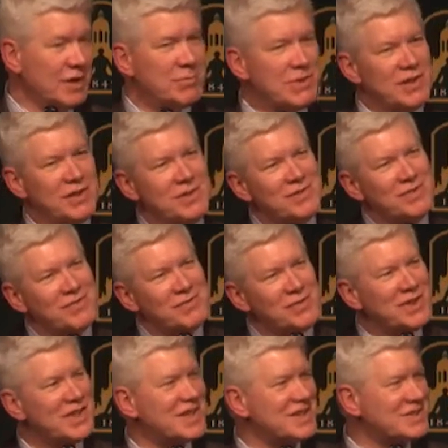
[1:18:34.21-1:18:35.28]
But they don't
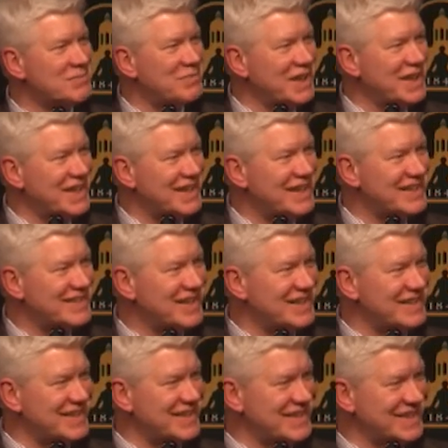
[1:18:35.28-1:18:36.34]
fully explain. They
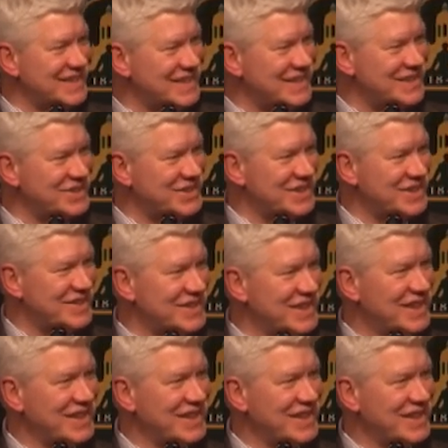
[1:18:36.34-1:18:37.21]
set certain conditions.